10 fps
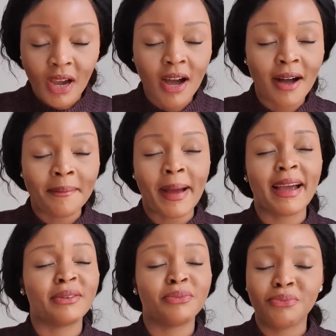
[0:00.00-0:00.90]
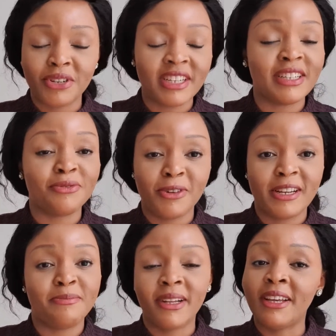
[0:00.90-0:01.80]
I really
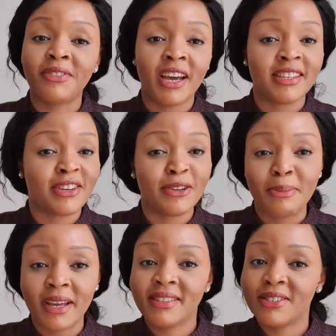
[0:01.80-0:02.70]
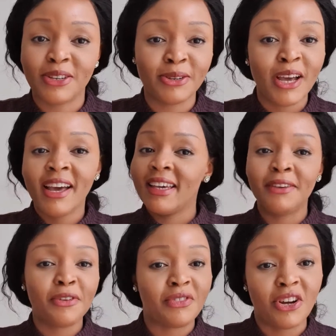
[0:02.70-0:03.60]
believe that it's gonna bless you.
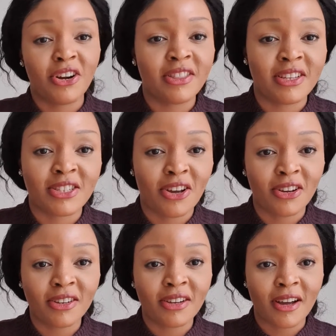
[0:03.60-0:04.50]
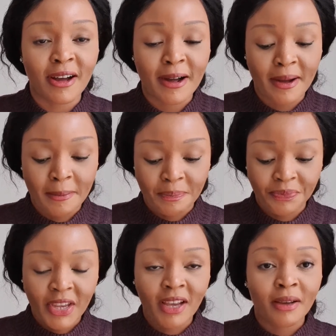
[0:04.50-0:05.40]
If you've not heard the song
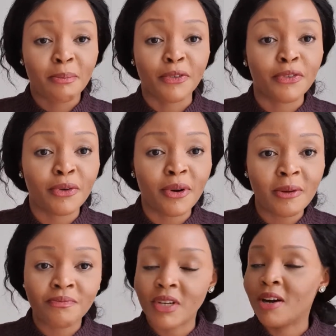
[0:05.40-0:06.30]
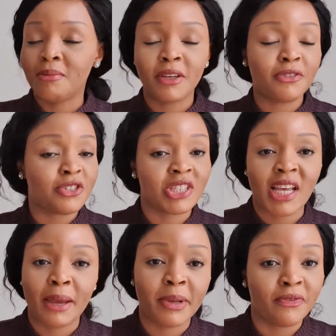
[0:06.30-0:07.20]
before, if you just
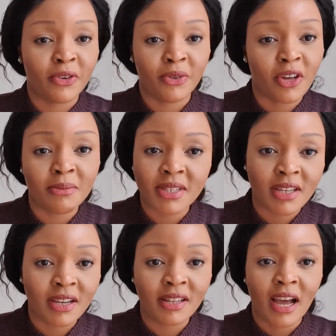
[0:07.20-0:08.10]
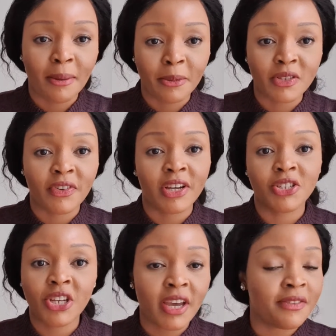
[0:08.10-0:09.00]
type in Phil Thompson, Atmosphere
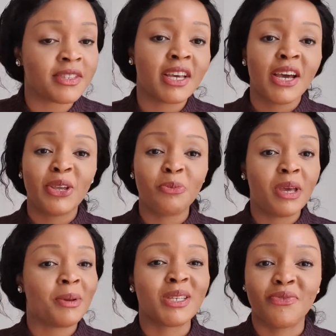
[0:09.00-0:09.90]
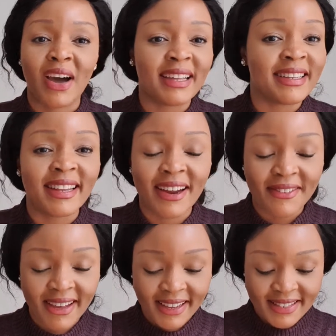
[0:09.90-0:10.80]
Shift, you'll be able to find the
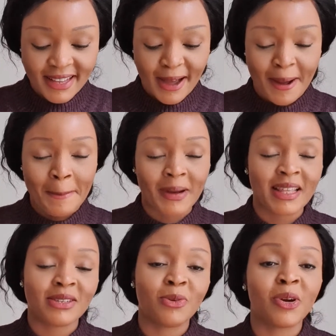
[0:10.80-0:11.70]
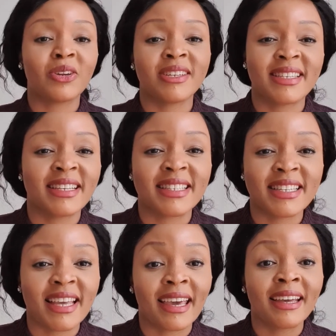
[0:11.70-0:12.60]
lyrics. But that's what we're gonna sing
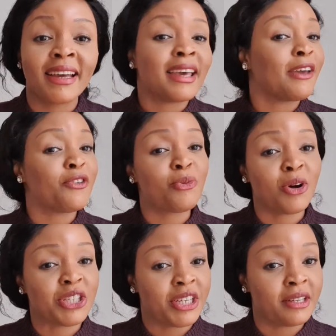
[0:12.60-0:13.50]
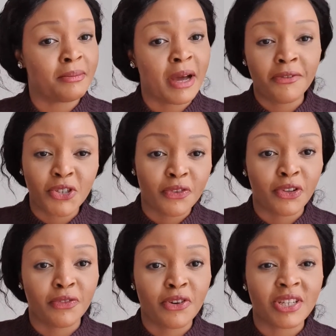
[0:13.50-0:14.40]
today. If you're watching my video for
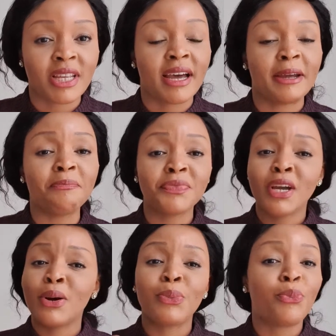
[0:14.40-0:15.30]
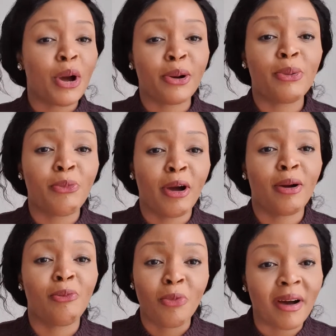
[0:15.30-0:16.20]
the first time, welcome.
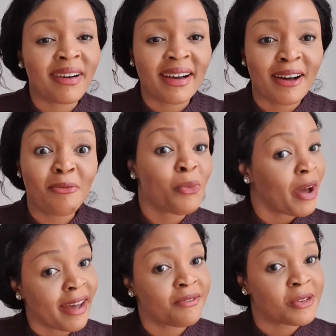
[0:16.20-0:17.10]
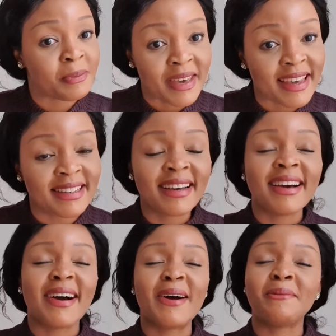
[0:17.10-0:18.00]
Where have you been?
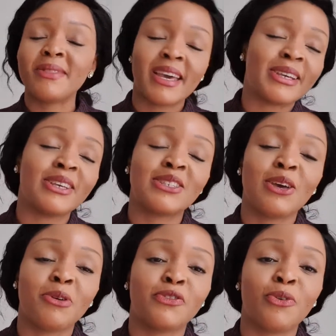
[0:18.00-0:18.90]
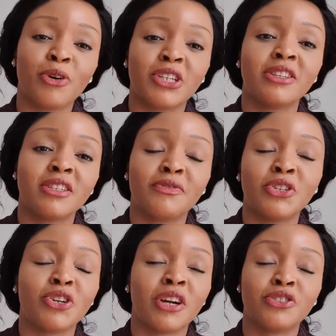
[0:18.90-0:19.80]
Thank you so much for watching this
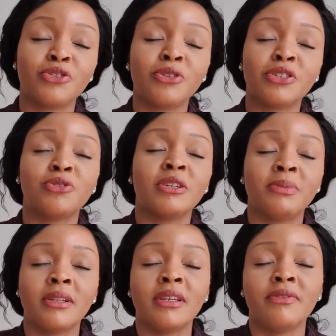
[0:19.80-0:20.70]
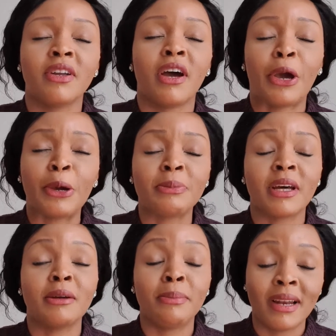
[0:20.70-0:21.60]
video. I truly believe and I hope
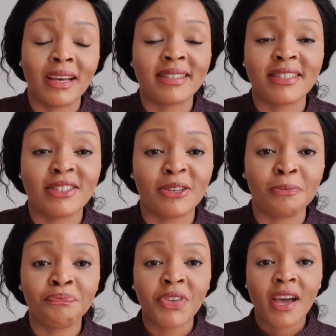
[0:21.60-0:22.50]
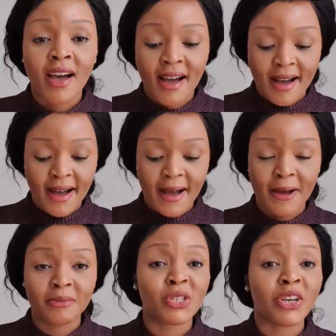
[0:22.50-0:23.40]
that it blesses you.
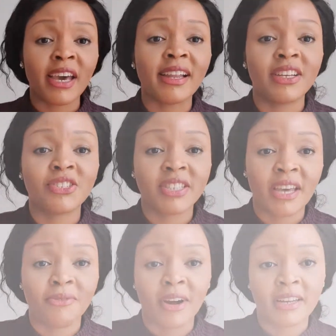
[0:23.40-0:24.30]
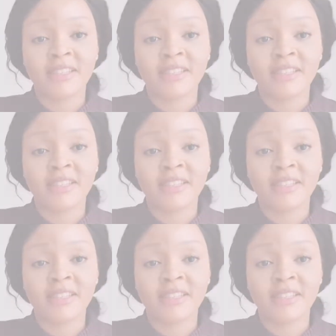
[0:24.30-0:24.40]
So yeah, let's just get right